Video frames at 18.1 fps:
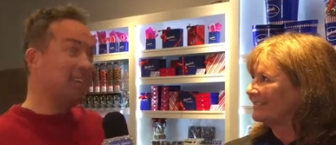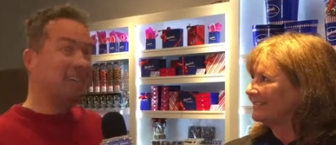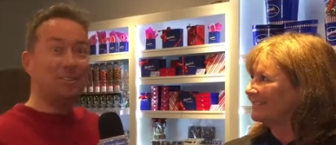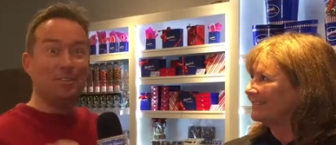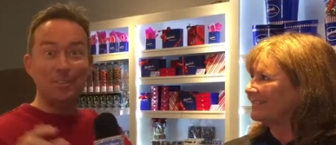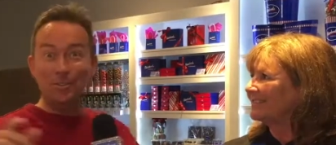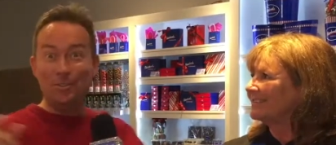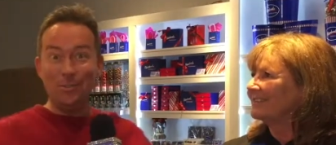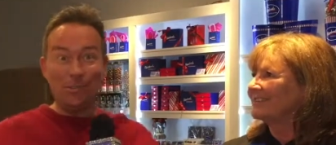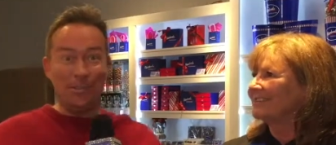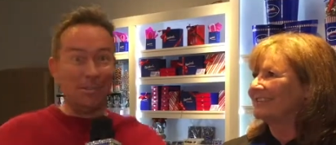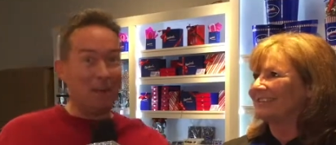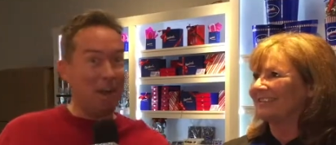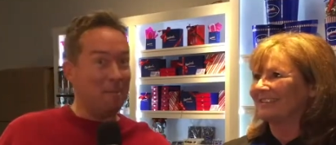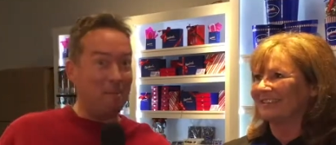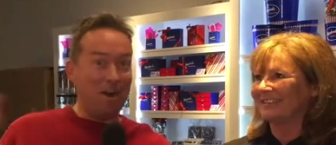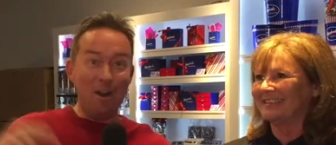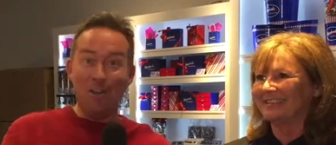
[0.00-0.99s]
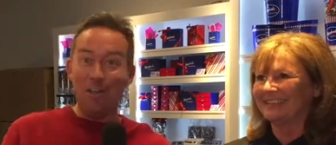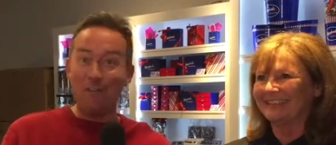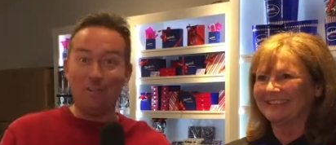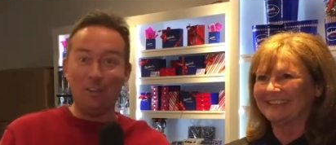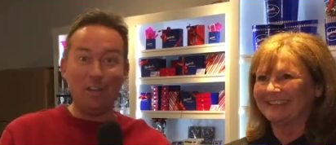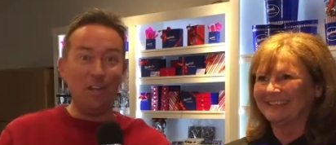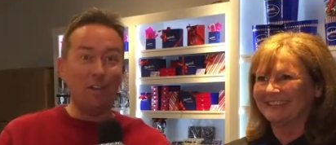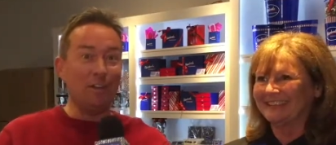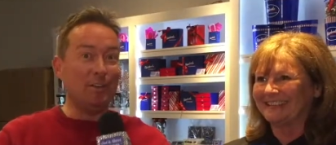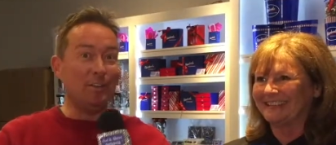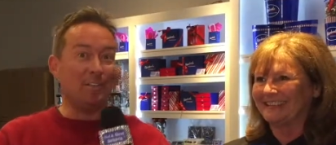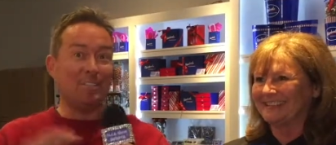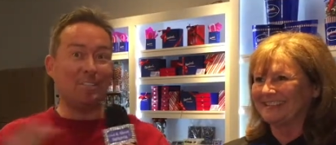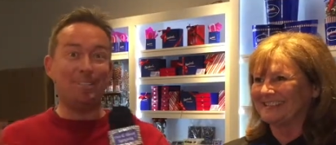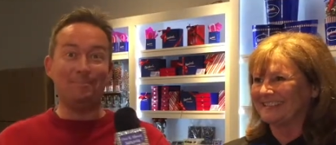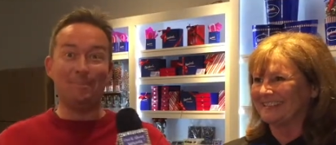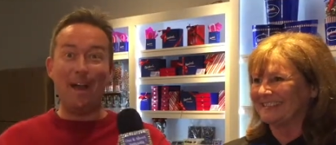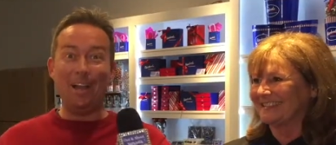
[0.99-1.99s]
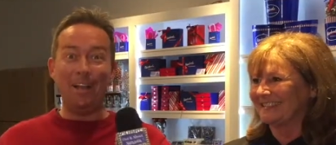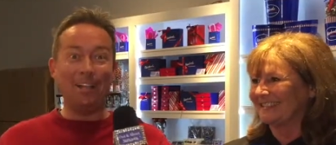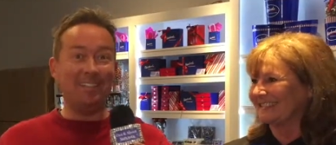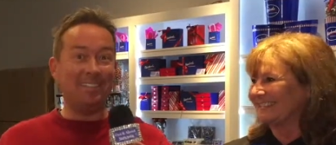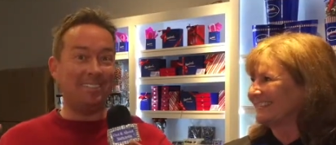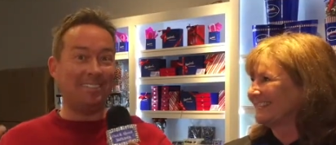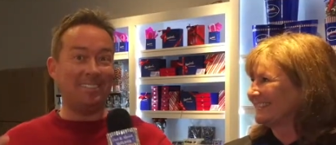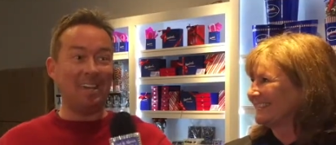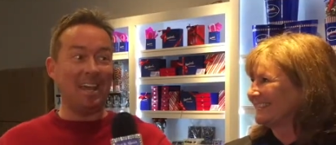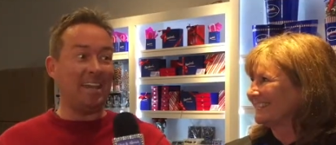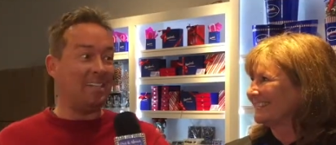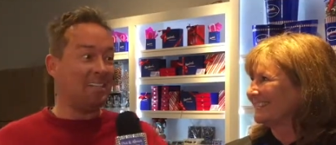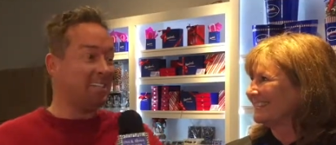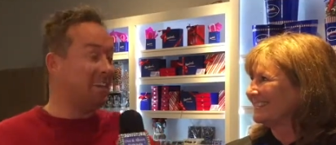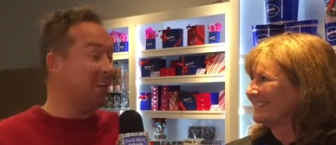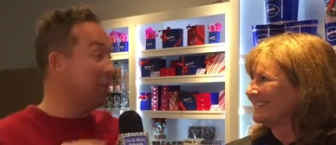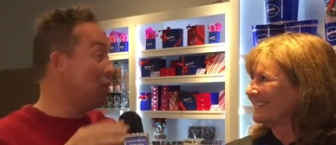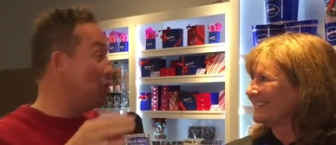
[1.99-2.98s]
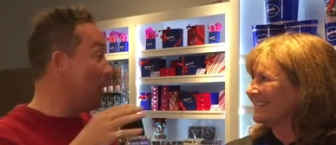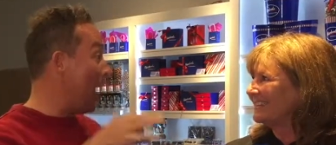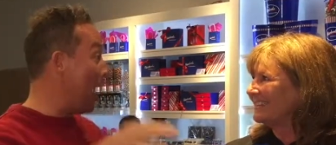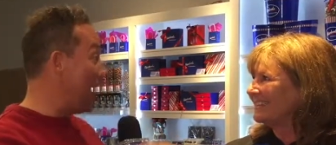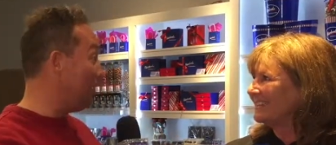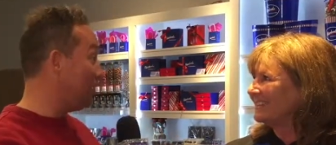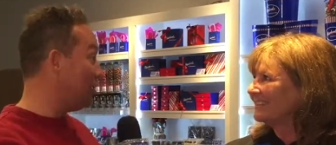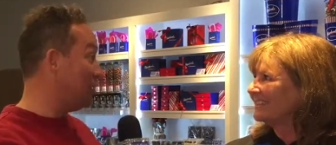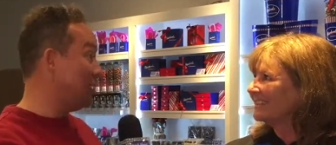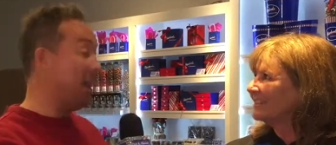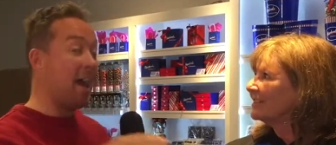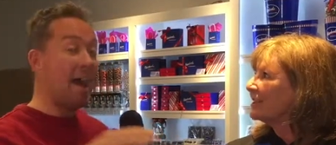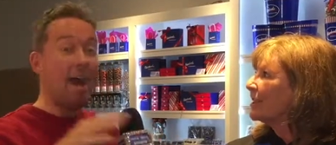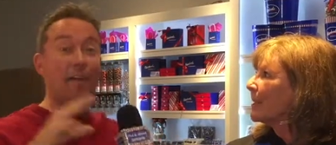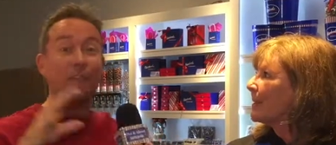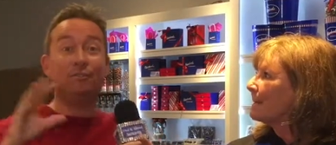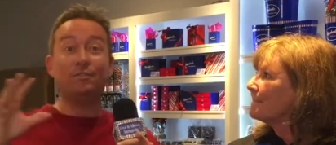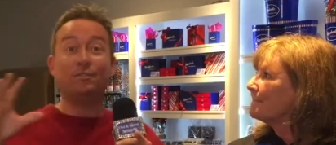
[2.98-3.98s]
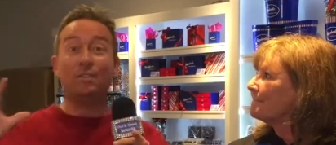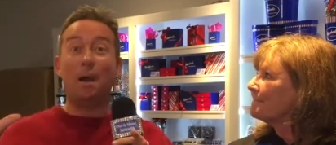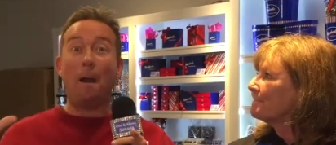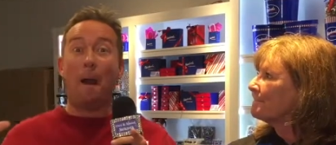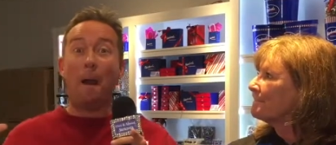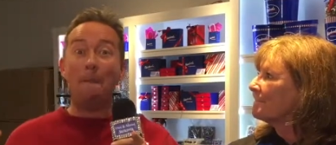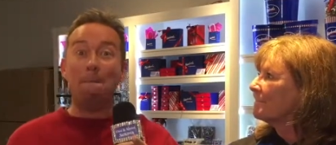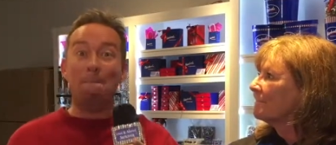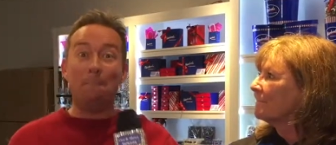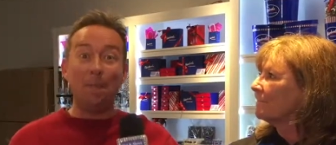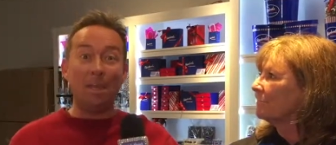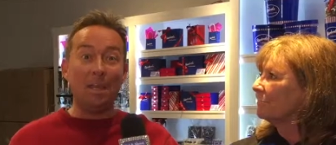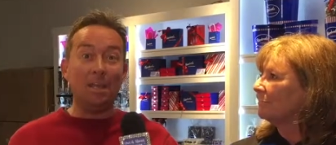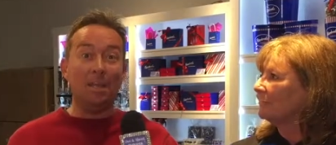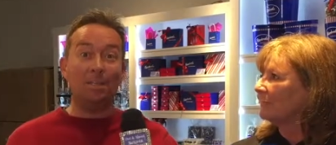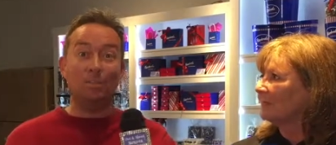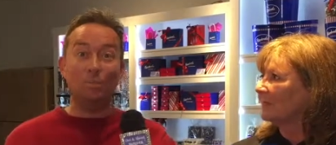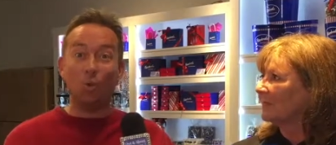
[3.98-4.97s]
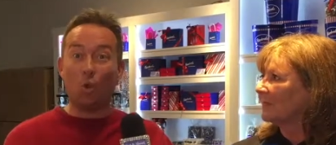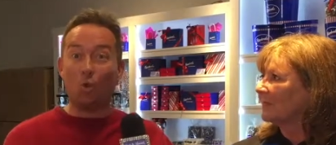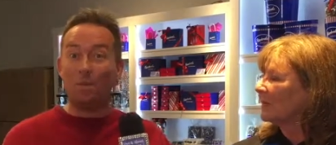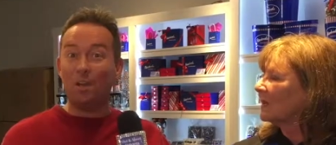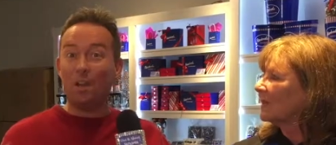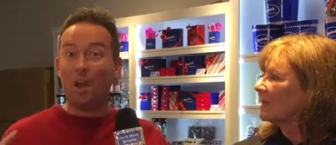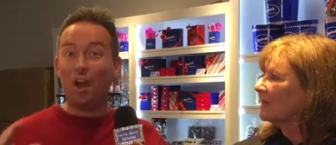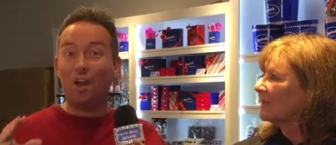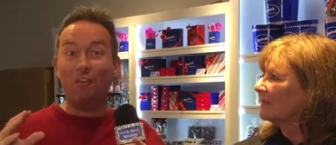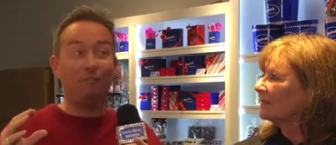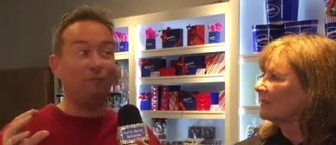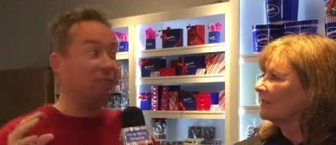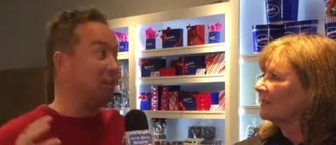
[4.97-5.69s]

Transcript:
Speaker 1: so you can come on over here and smell it and taste it, and you actually have a big assortment of